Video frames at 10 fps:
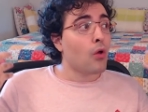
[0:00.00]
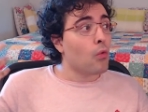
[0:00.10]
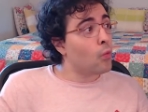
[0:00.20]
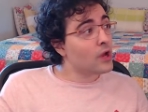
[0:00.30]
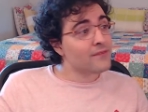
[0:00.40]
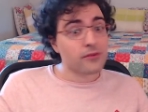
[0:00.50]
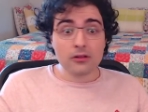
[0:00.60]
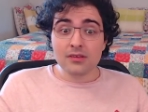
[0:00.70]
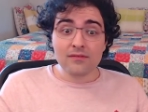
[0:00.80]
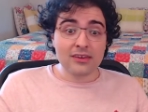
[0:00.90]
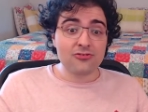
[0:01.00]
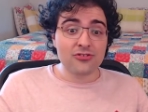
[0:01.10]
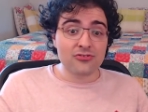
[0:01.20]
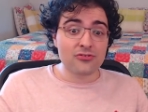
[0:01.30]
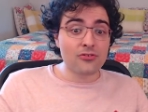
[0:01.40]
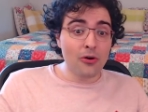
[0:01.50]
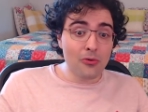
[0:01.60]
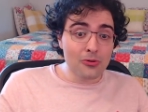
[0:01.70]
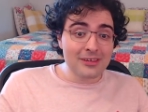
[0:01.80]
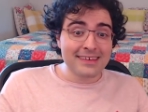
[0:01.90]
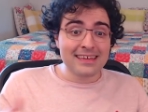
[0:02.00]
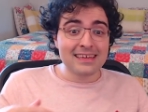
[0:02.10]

What if Cultivation's goal